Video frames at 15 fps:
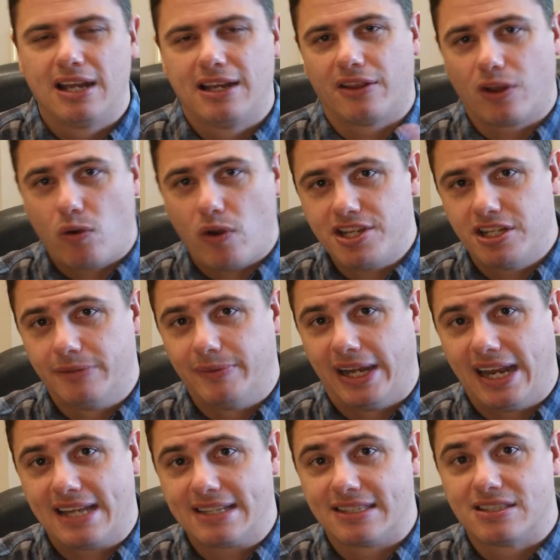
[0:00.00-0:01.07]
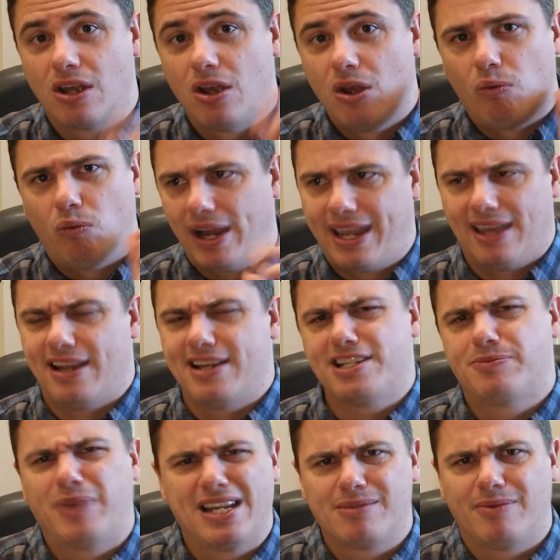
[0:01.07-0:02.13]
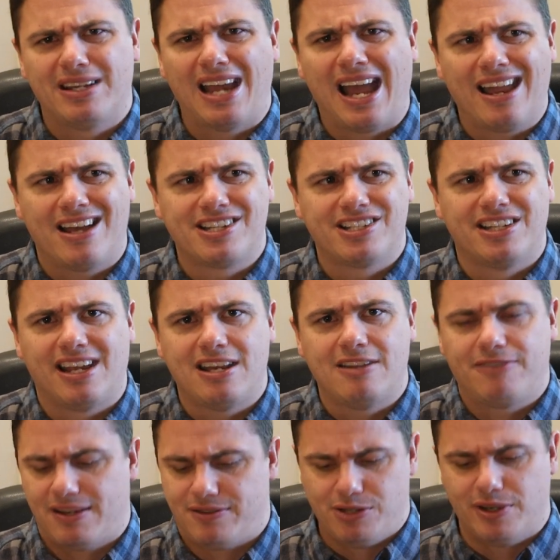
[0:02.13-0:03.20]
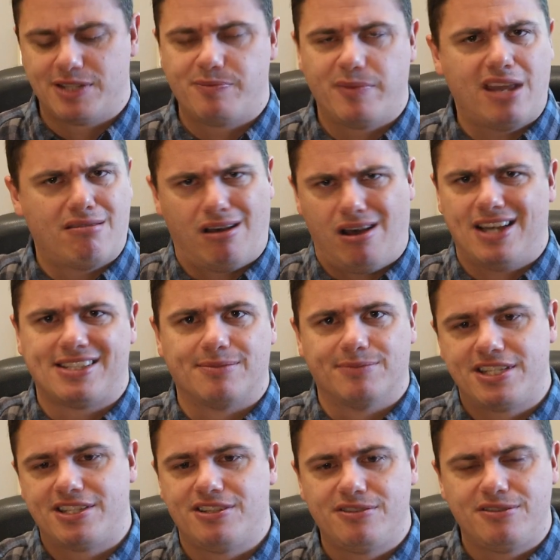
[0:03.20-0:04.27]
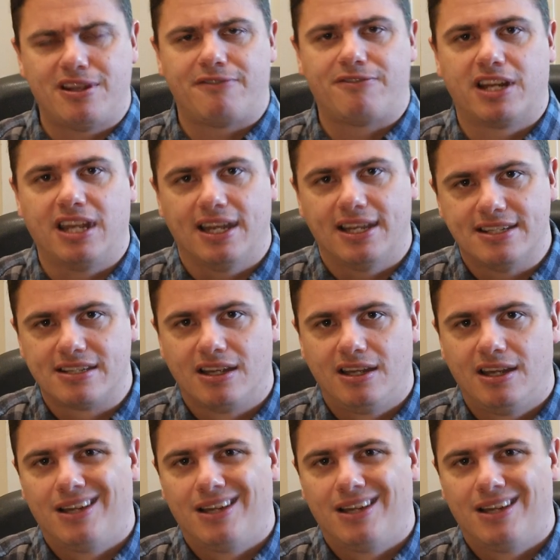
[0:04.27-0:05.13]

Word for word: Now, the question you might ask is, why can't I just buy some NIOSH N95s? US made, awesome, let's just do that for kids.